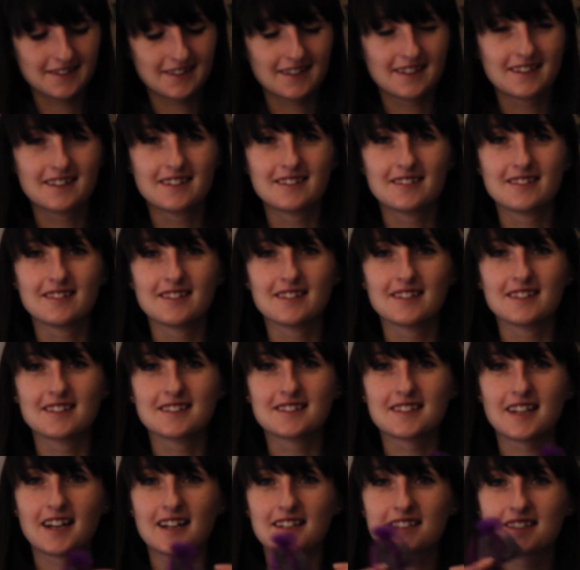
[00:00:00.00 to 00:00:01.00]
a little
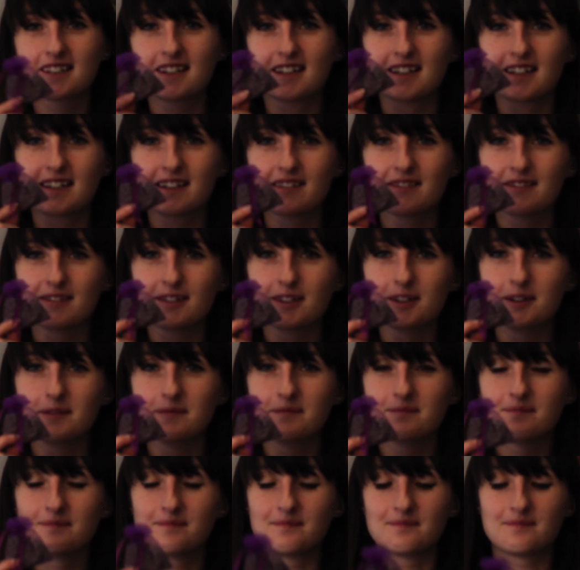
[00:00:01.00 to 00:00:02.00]
sachet of
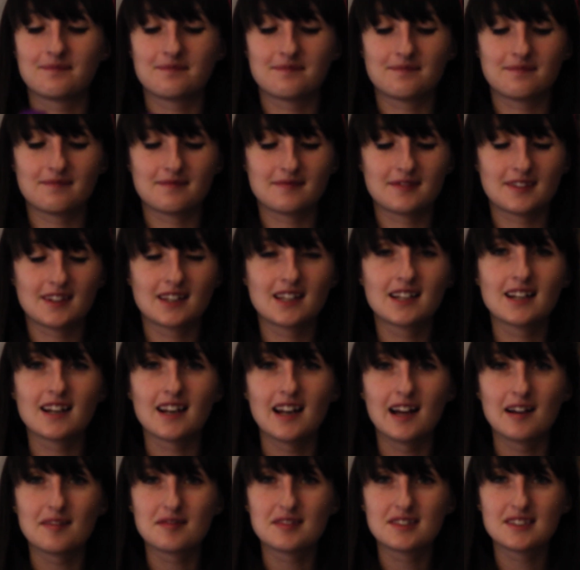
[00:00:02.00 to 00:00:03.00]

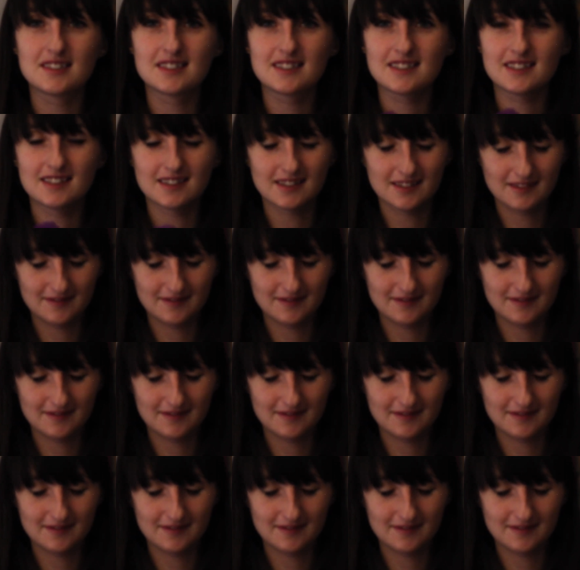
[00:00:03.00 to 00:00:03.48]
lavender,